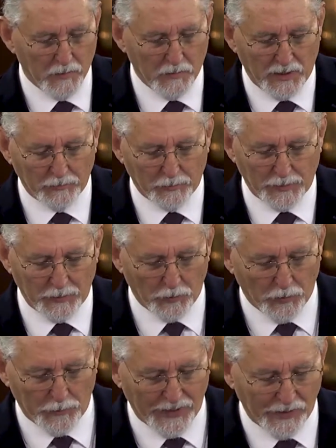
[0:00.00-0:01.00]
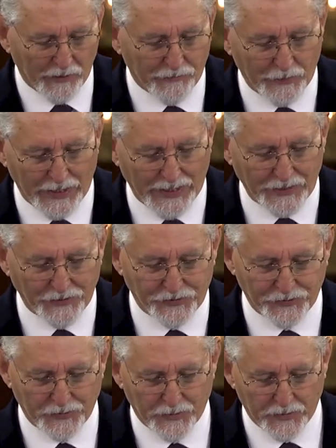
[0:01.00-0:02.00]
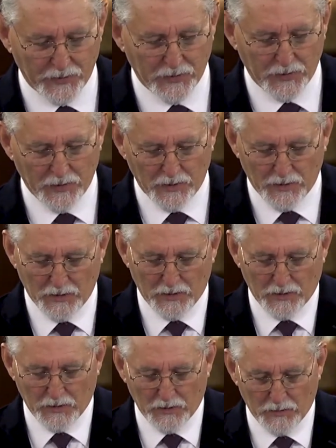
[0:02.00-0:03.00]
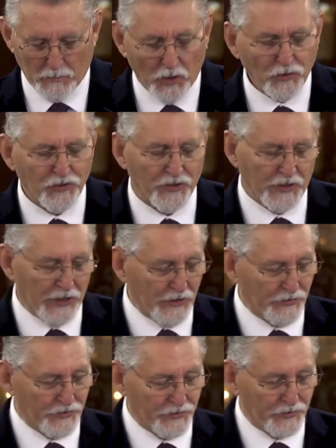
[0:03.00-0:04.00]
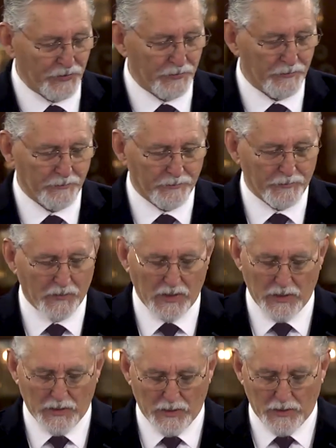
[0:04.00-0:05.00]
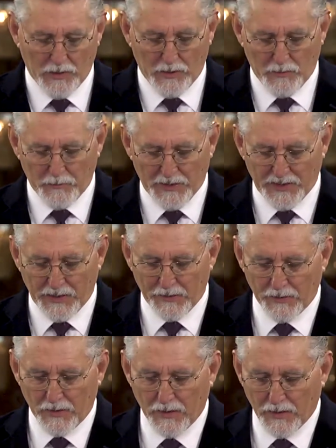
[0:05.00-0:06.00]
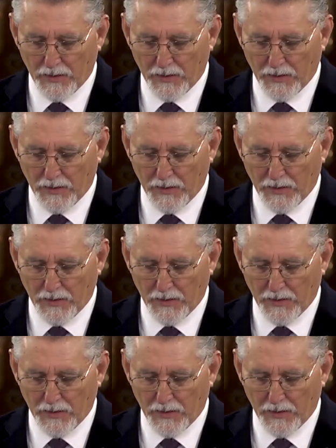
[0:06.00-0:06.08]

Probably will paraphrase most of this, but in,